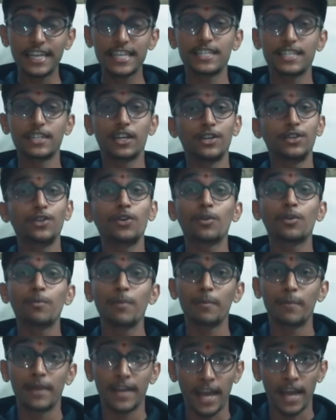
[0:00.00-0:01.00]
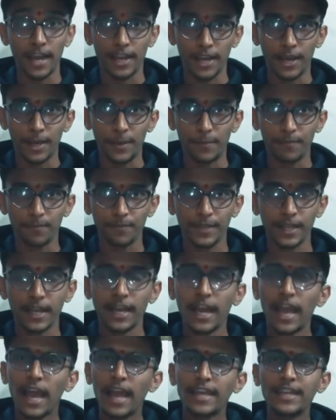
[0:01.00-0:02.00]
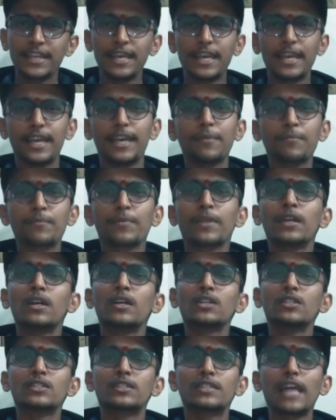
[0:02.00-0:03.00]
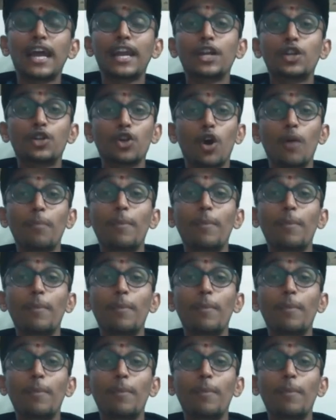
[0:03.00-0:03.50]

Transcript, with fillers: and can be used only in fair weather conditions.